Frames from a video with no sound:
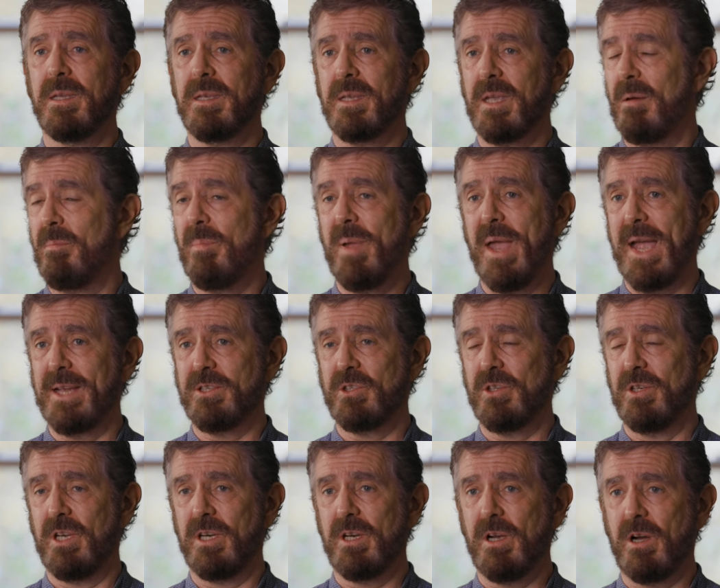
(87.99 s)

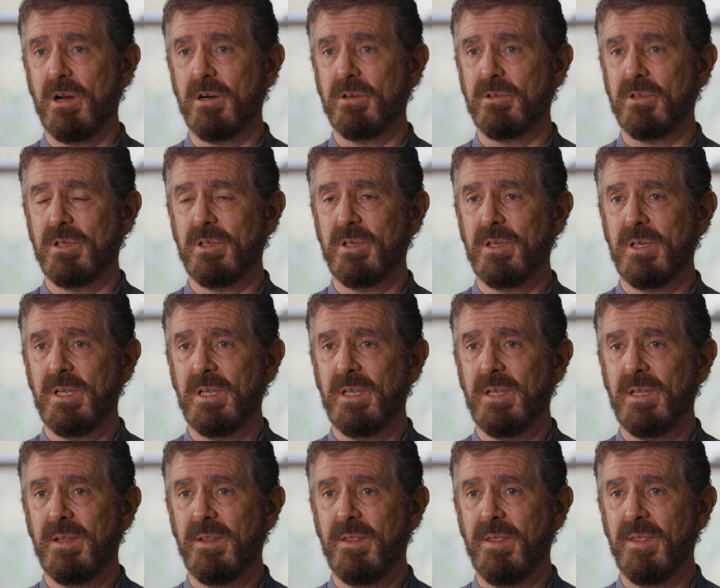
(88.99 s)
compassionate heart
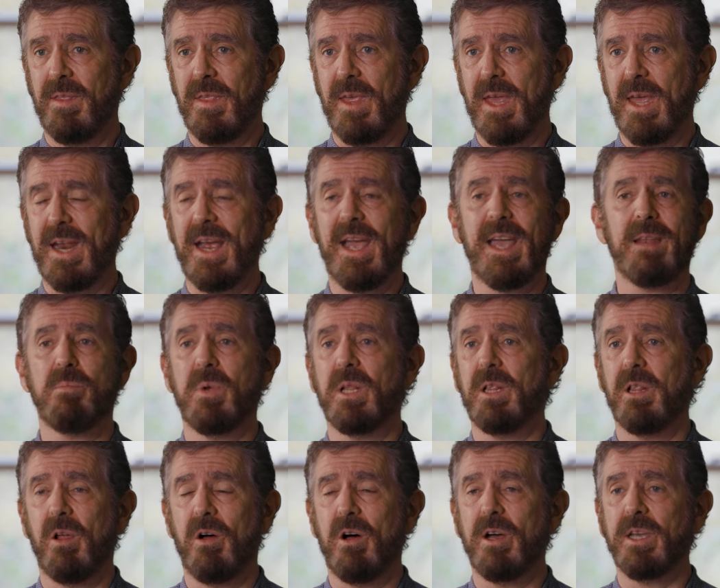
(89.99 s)
that I had
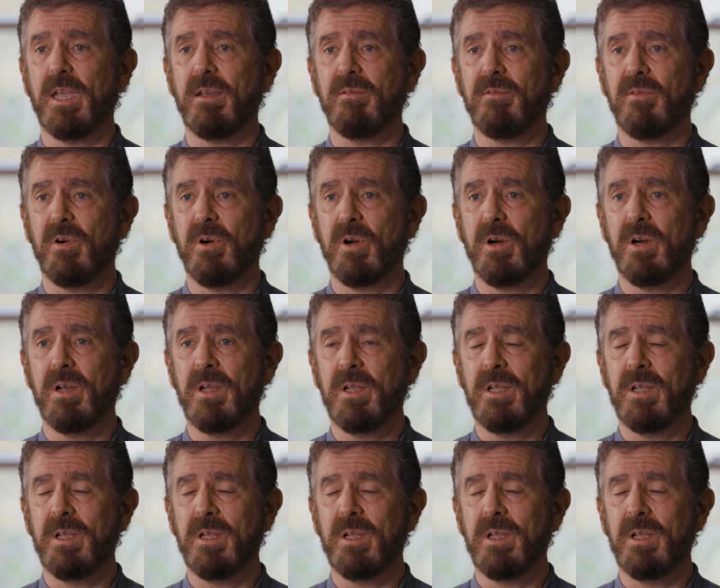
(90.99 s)
been longing for.